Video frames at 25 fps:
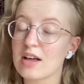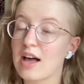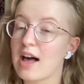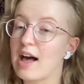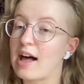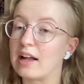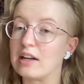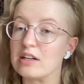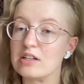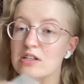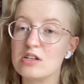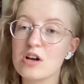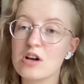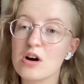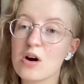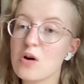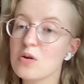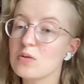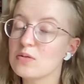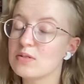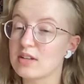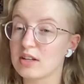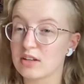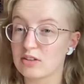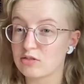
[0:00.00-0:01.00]
add
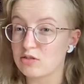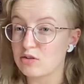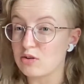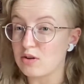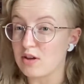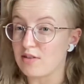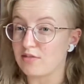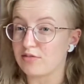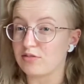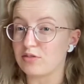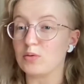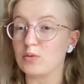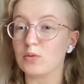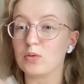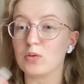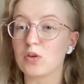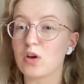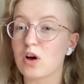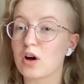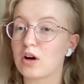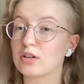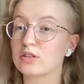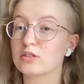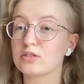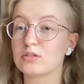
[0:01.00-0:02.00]
notes as to if you
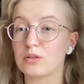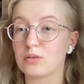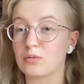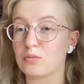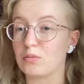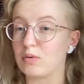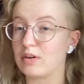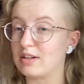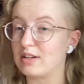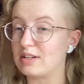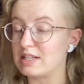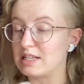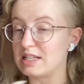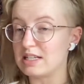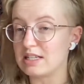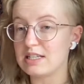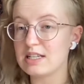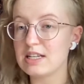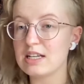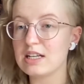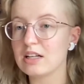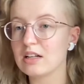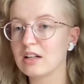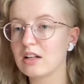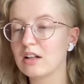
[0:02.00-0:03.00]
lost or won the
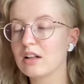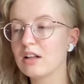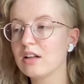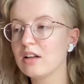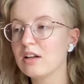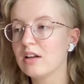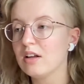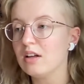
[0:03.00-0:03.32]
deal.